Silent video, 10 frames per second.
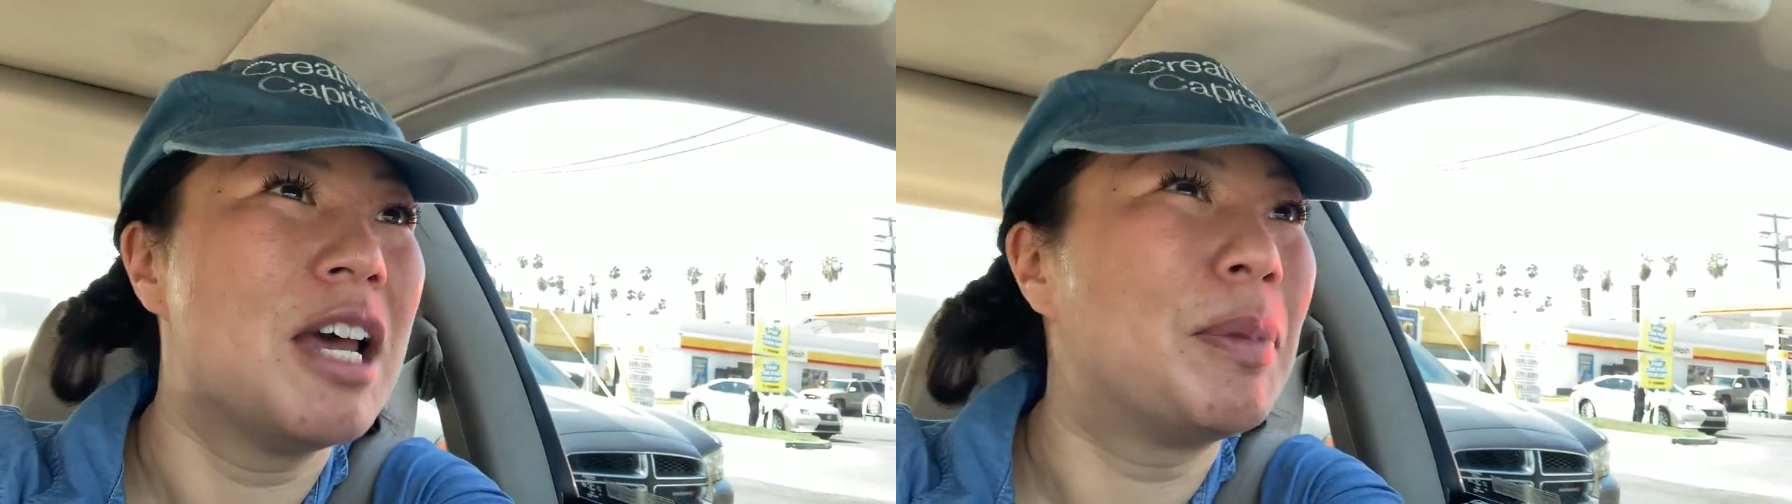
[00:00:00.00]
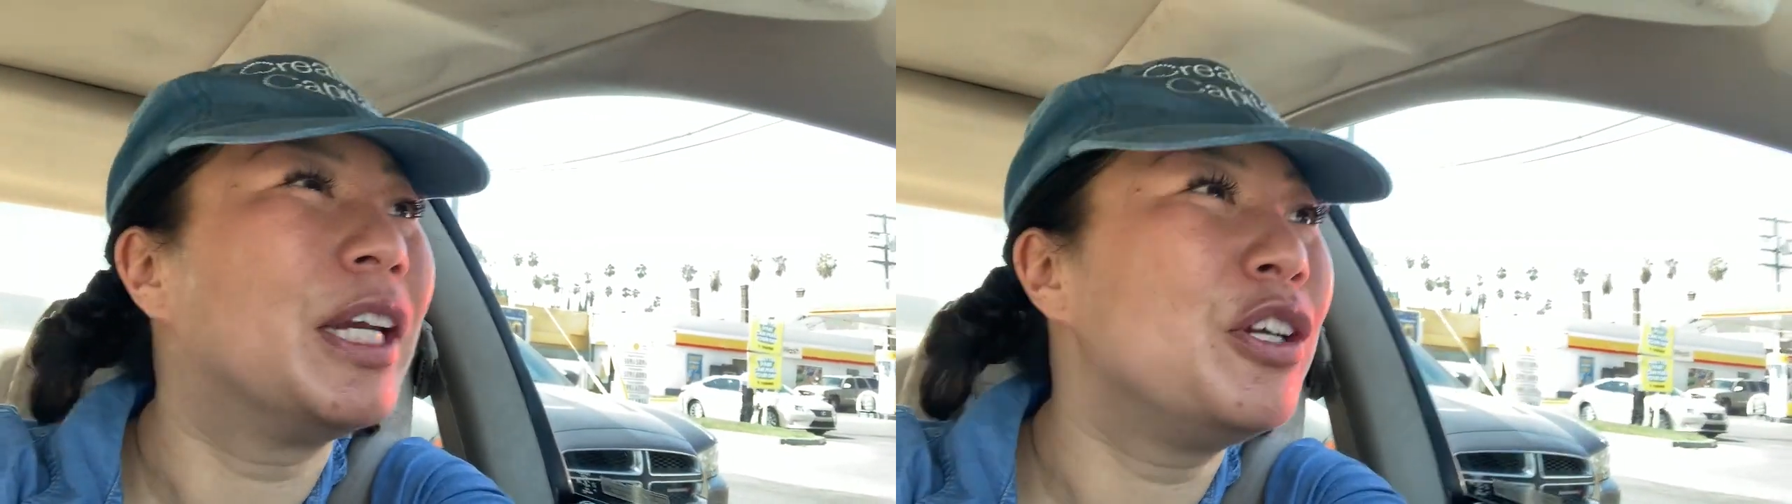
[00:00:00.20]

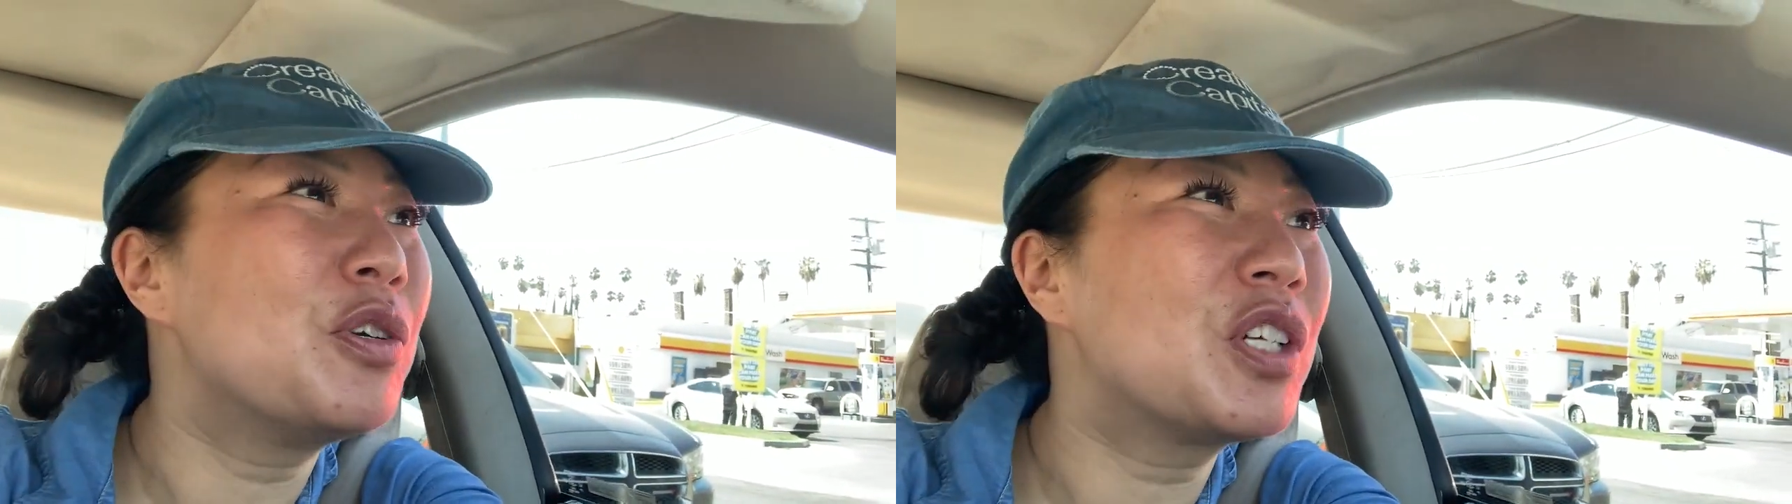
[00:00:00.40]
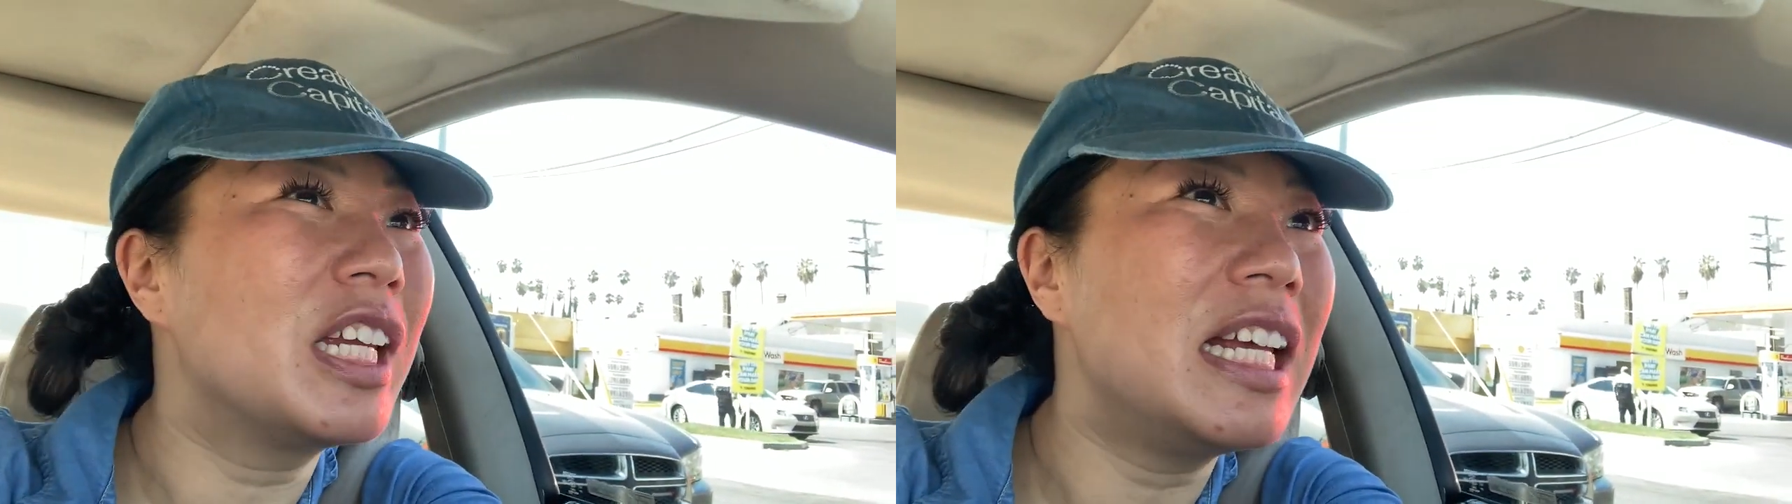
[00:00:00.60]
But
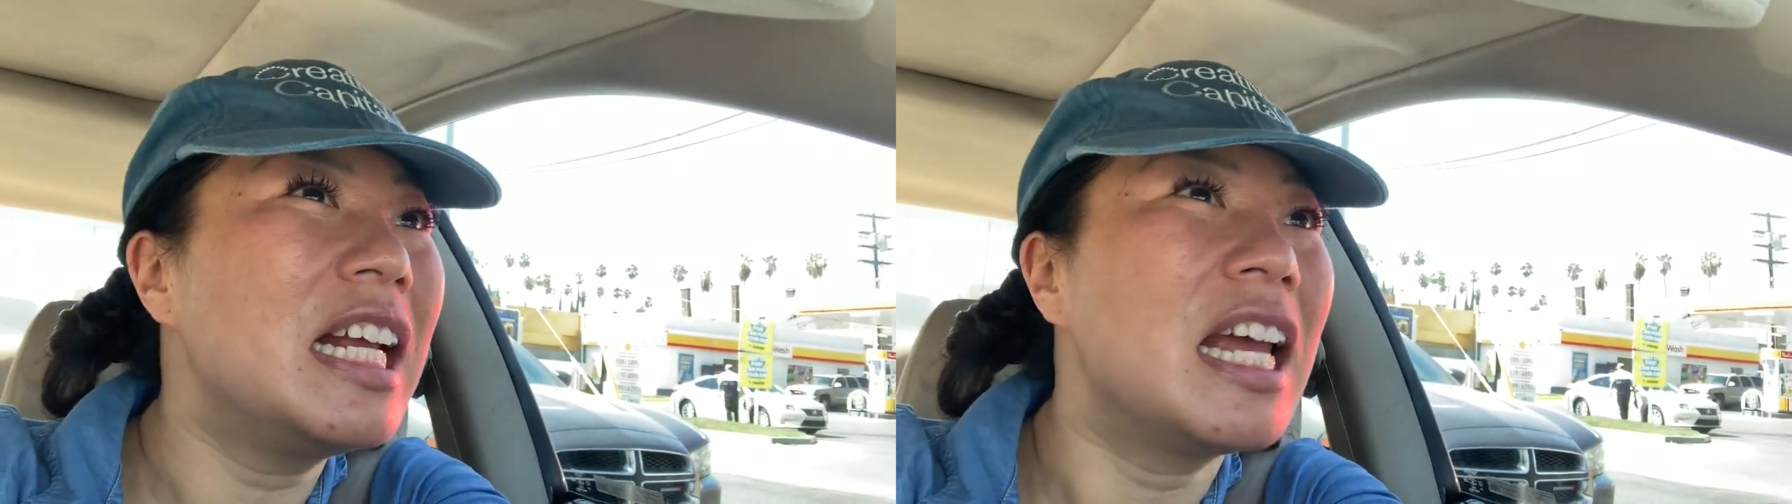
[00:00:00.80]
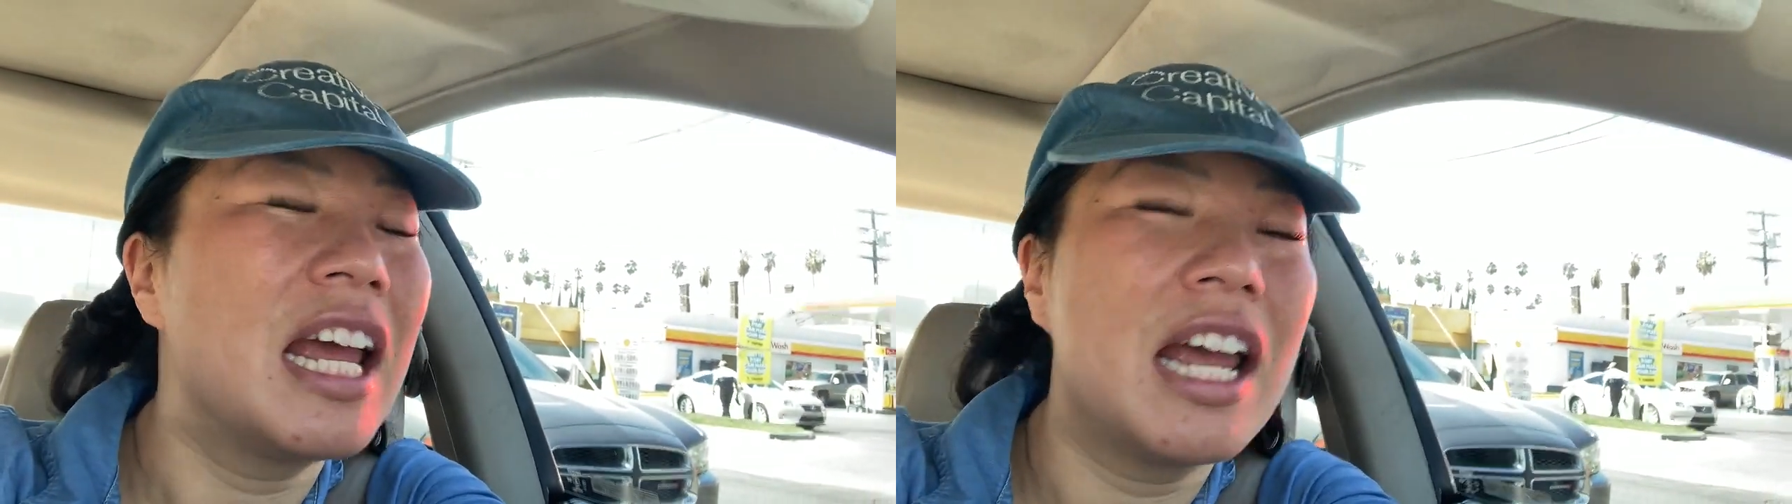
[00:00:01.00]

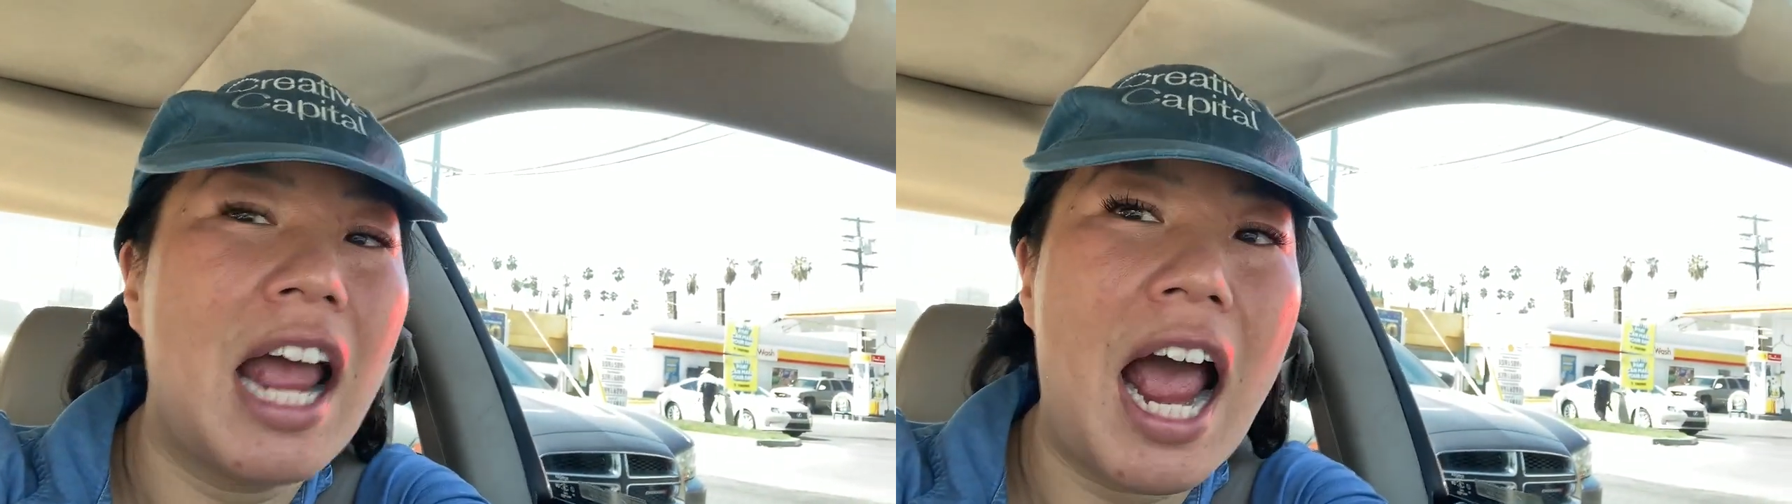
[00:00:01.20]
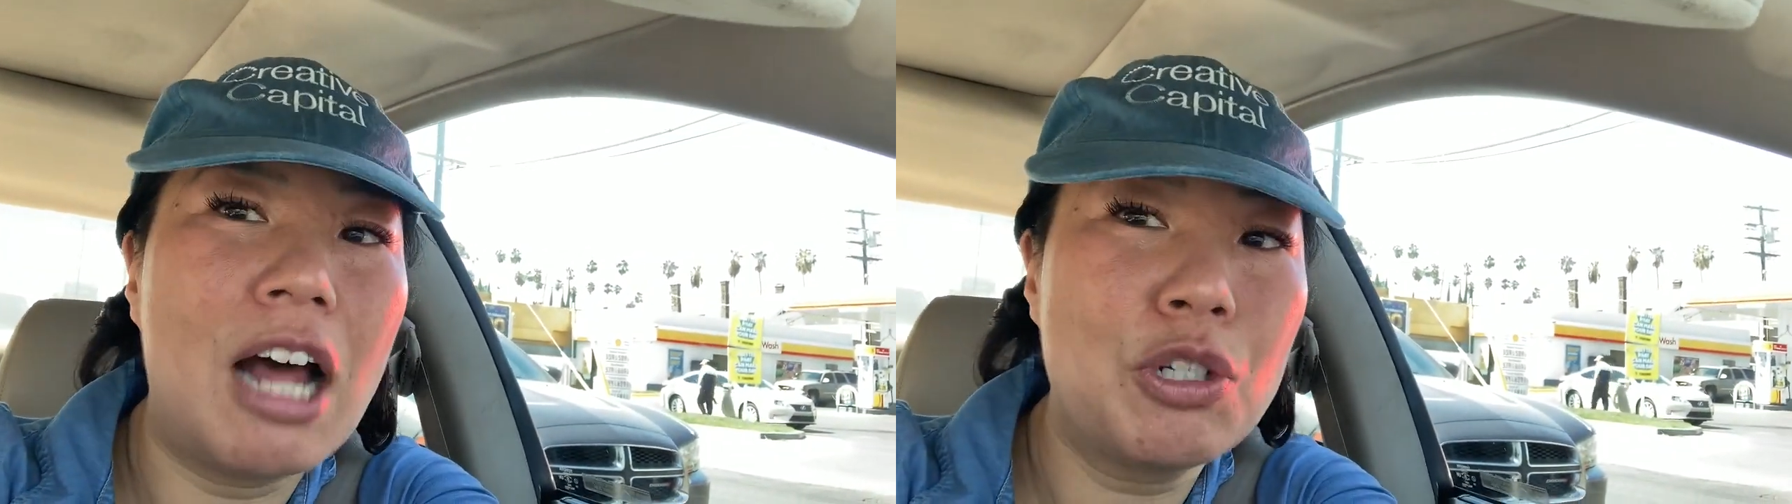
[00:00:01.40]
usually I'll